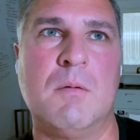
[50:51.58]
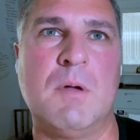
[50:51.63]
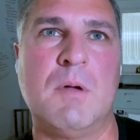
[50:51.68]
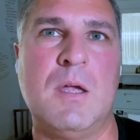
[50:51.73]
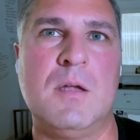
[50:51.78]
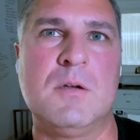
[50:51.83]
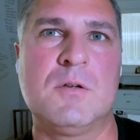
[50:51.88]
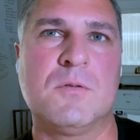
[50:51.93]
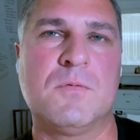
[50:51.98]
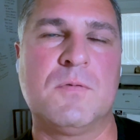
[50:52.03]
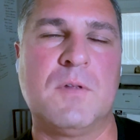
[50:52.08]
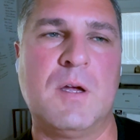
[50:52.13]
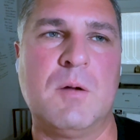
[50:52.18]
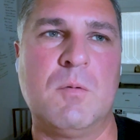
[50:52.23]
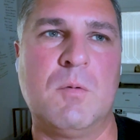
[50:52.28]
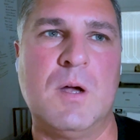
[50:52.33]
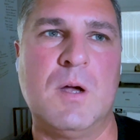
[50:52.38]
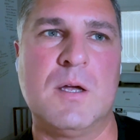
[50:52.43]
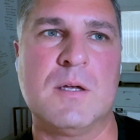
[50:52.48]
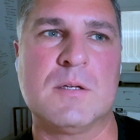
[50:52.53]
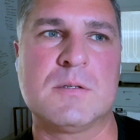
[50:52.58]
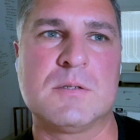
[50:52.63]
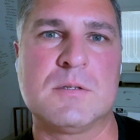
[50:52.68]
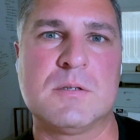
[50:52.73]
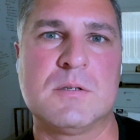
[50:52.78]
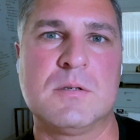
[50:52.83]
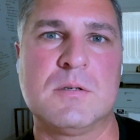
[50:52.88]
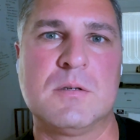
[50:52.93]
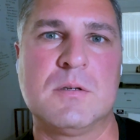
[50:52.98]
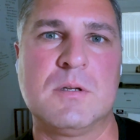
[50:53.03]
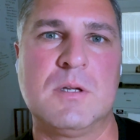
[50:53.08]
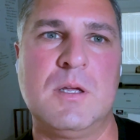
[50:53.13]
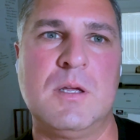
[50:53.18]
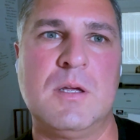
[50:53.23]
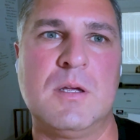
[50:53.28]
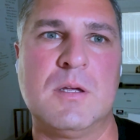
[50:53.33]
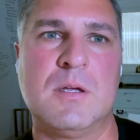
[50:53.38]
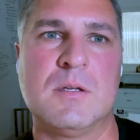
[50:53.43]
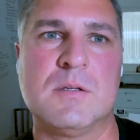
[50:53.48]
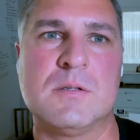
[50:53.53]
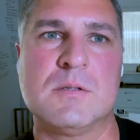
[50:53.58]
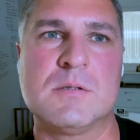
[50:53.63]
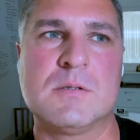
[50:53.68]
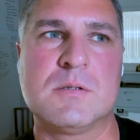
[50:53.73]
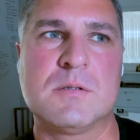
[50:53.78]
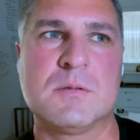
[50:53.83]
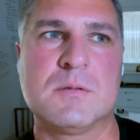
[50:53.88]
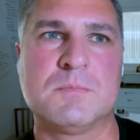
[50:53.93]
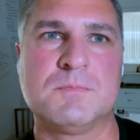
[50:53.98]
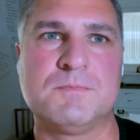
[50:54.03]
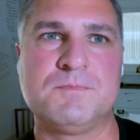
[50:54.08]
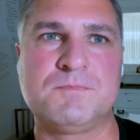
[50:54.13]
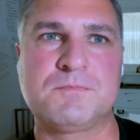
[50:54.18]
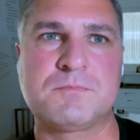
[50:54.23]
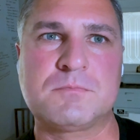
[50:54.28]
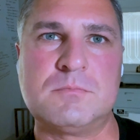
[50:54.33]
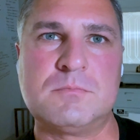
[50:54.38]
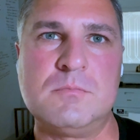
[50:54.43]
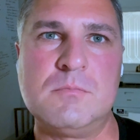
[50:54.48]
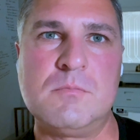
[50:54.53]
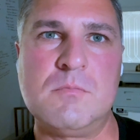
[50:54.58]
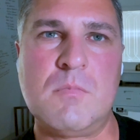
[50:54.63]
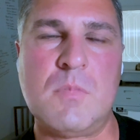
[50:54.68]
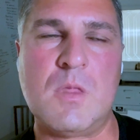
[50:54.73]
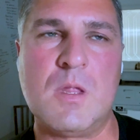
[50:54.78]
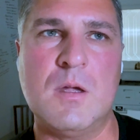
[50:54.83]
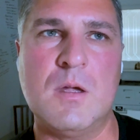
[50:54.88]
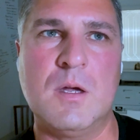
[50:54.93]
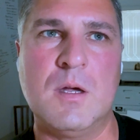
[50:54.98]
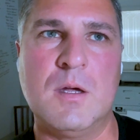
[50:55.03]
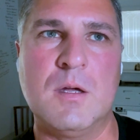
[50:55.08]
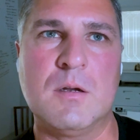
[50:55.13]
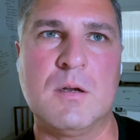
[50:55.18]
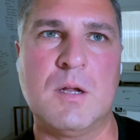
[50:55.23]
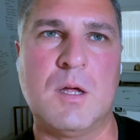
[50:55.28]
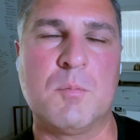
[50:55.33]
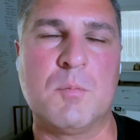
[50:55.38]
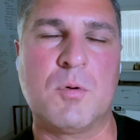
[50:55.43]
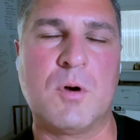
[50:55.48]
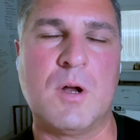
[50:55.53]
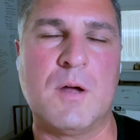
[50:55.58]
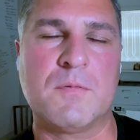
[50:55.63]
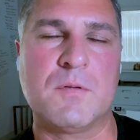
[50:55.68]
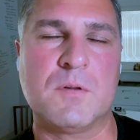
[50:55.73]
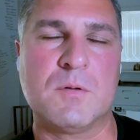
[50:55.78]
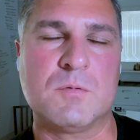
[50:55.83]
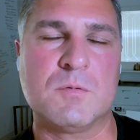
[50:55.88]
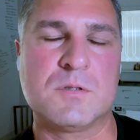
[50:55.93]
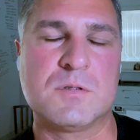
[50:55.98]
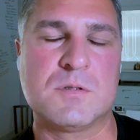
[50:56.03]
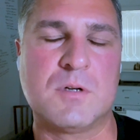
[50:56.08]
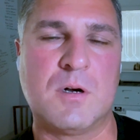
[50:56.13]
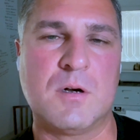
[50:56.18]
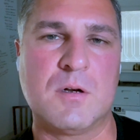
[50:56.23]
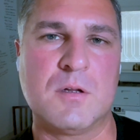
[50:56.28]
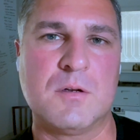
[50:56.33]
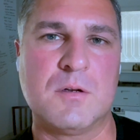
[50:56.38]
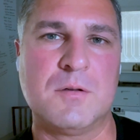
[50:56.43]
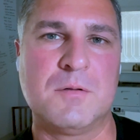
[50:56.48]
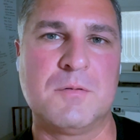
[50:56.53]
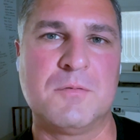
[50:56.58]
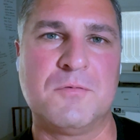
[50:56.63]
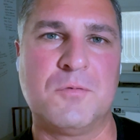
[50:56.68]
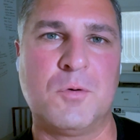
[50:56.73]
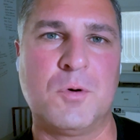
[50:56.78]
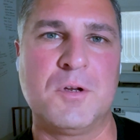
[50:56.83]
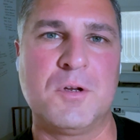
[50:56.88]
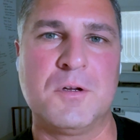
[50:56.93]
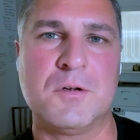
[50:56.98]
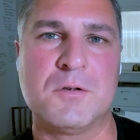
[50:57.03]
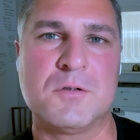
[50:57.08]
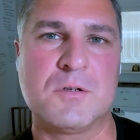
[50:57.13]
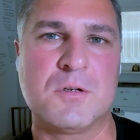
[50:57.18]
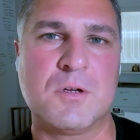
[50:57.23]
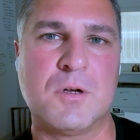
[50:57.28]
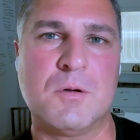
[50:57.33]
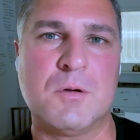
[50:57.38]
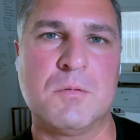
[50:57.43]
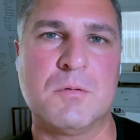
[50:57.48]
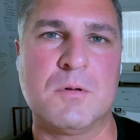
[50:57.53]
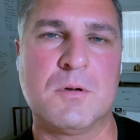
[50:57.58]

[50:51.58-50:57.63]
Angel Flight West is a nonprofit that was started 40 years ago.